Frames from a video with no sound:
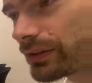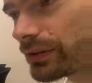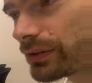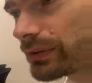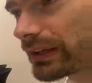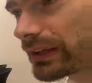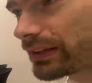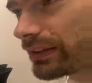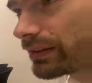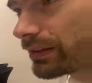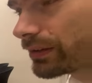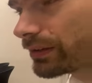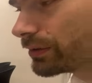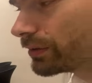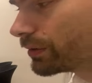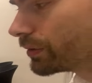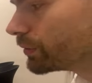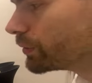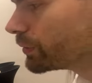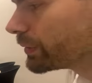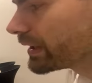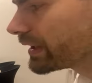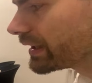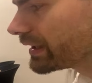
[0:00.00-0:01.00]
You can
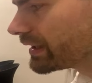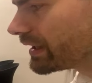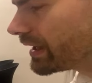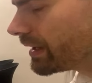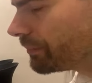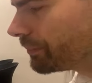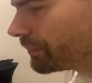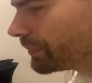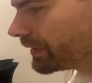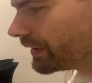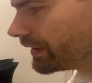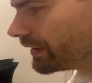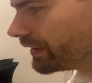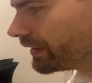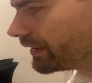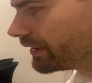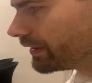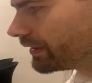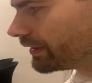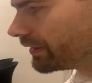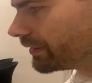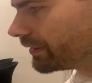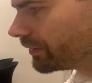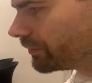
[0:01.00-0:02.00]
look it up
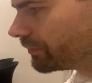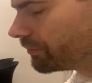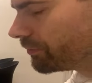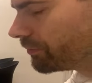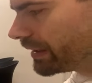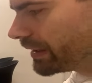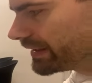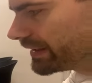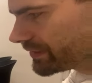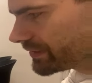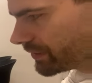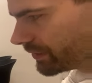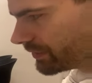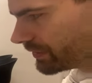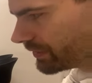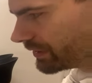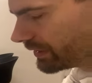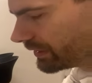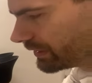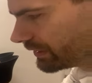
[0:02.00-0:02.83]
based on